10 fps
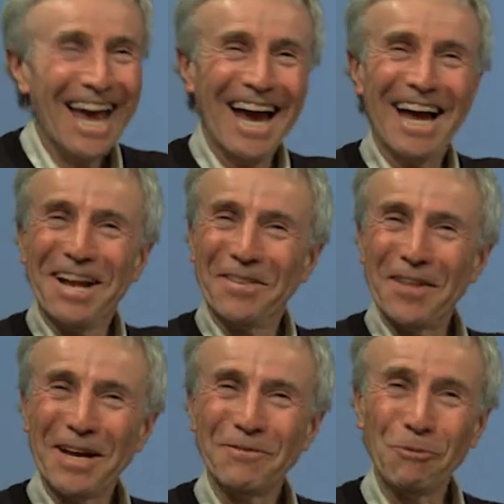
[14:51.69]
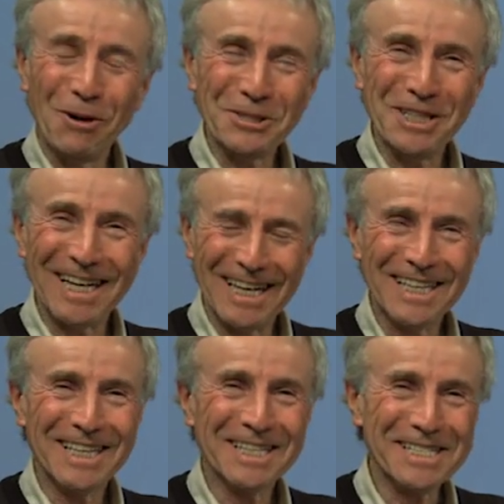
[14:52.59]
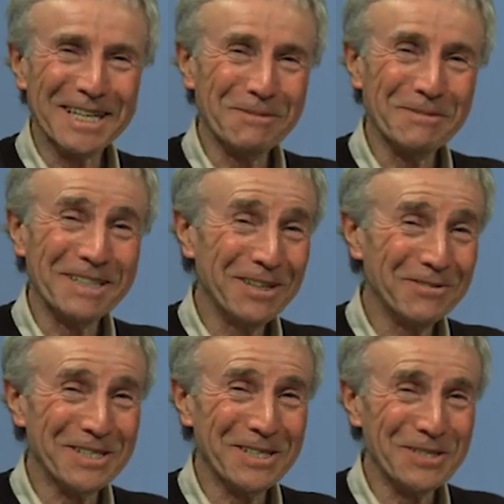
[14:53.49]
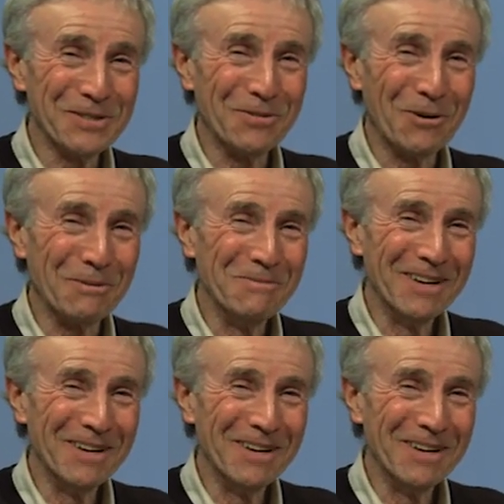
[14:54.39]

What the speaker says: And thank you for watching this segment of Citizens Forum.